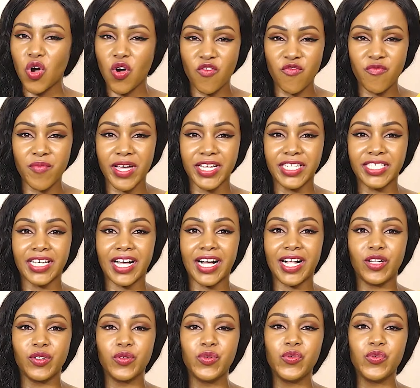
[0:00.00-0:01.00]
of my
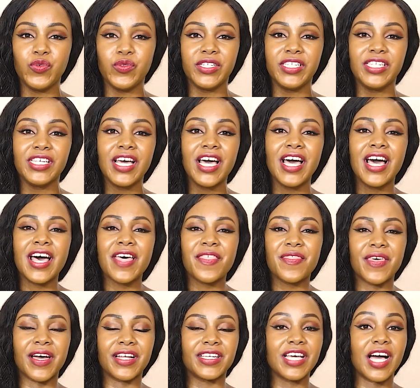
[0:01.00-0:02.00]
childhood
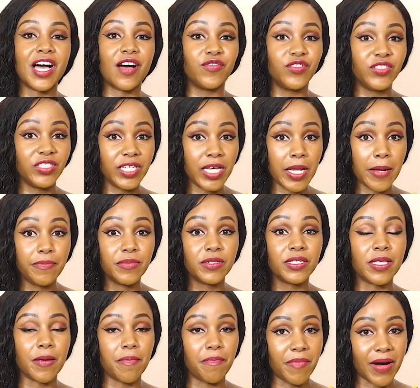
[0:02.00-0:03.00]
that have
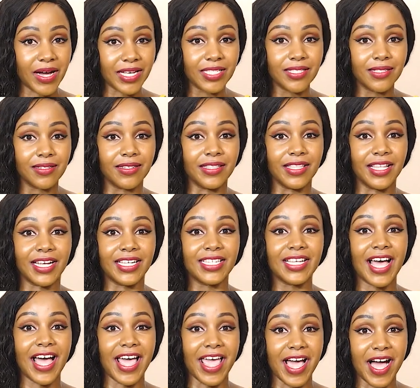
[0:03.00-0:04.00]
shaped the person that
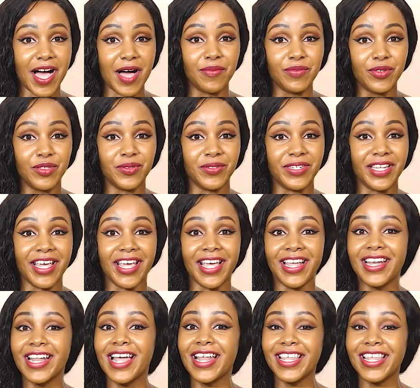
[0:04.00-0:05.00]
I am today. Na